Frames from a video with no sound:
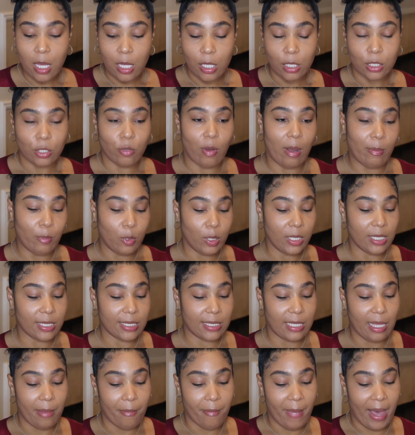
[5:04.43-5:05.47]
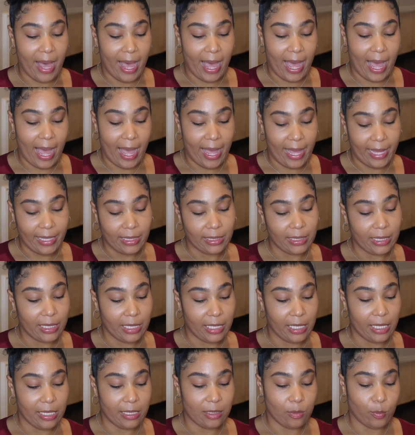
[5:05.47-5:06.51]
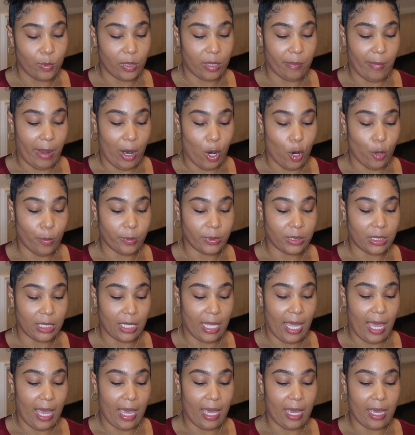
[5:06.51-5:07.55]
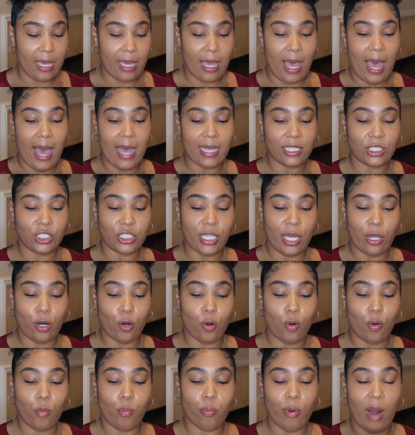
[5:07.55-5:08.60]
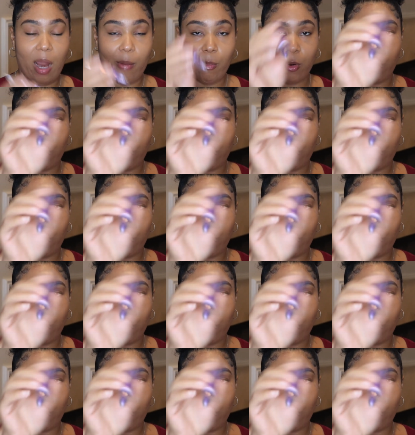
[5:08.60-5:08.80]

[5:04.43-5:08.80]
So I'm going to set my eyelids with my Urban Decay eyeshadow primer